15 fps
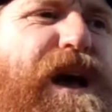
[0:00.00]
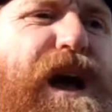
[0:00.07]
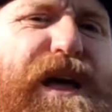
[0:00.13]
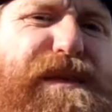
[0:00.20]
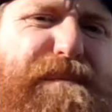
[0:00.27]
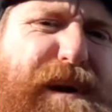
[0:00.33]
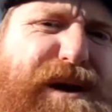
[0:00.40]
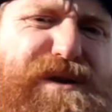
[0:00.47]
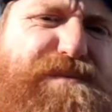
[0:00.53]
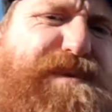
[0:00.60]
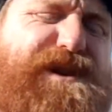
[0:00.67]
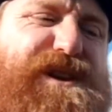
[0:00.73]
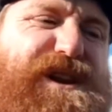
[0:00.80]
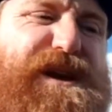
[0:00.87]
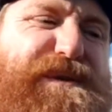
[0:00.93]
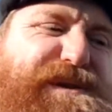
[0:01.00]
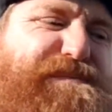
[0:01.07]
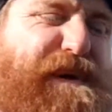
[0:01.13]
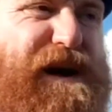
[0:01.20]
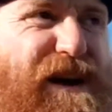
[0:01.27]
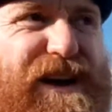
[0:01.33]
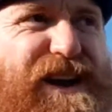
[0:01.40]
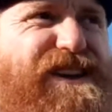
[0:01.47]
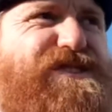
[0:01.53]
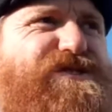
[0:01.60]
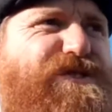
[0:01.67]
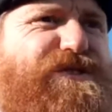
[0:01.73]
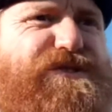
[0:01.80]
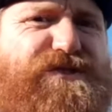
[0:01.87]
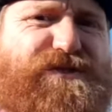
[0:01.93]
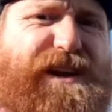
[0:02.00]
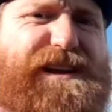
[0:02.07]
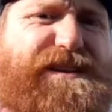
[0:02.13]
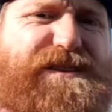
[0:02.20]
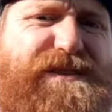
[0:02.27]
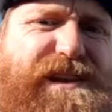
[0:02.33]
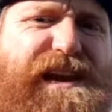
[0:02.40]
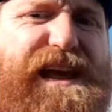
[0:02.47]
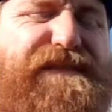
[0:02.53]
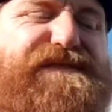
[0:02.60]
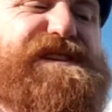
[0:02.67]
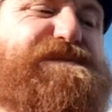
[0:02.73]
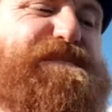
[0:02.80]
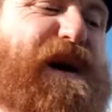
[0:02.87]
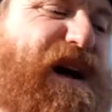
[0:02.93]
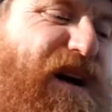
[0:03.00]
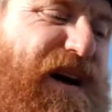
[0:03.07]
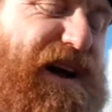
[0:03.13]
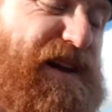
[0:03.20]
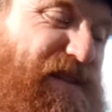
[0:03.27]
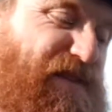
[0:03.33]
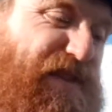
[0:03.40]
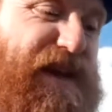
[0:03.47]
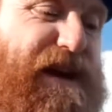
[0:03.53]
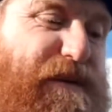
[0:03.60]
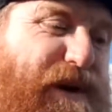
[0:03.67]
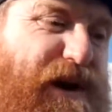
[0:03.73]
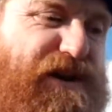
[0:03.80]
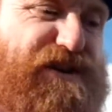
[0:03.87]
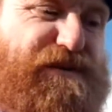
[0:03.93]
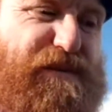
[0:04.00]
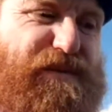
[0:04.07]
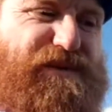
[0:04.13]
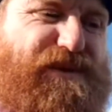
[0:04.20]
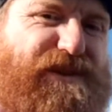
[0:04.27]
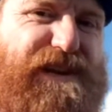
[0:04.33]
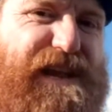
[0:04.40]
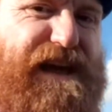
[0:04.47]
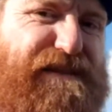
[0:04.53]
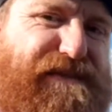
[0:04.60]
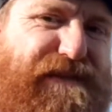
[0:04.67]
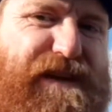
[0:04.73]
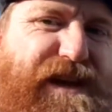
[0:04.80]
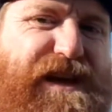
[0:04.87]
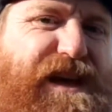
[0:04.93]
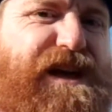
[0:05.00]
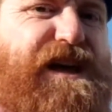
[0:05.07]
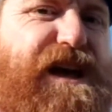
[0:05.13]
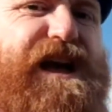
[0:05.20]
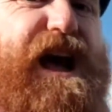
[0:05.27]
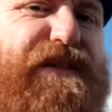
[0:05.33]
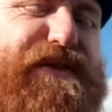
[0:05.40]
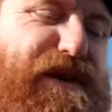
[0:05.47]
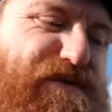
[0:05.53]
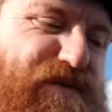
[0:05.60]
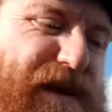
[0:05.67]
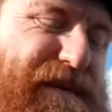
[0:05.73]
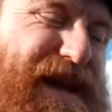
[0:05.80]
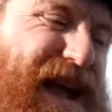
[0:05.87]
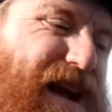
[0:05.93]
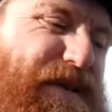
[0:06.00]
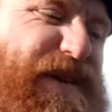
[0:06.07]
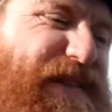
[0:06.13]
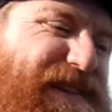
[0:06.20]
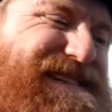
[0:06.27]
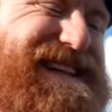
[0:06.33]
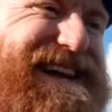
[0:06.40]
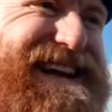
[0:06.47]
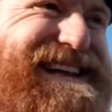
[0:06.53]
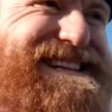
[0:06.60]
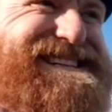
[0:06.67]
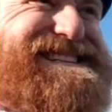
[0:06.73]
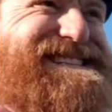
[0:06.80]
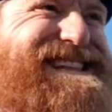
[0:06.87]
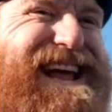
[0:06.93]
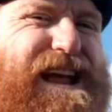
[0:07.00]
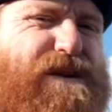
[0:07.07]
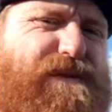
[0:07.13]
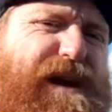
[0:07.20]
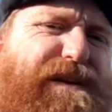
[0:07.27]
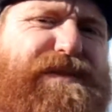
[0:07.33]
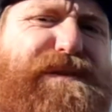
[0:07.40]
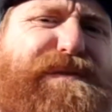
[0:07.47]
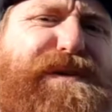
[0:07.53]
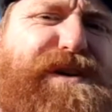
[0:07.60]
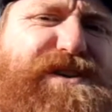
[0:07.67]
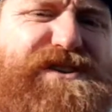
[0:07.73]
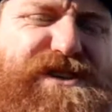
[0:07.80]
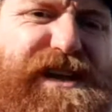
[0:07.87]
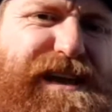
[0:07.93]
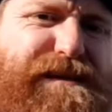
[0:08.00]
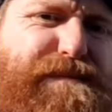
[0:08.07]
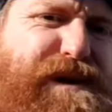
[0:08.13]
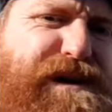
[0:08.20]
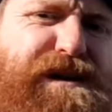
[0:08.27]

At the moment, you know, he's behind George Grant on the left. He's behind Theo Archibald on the left. I think Remy Howarth is likely to stay around the first team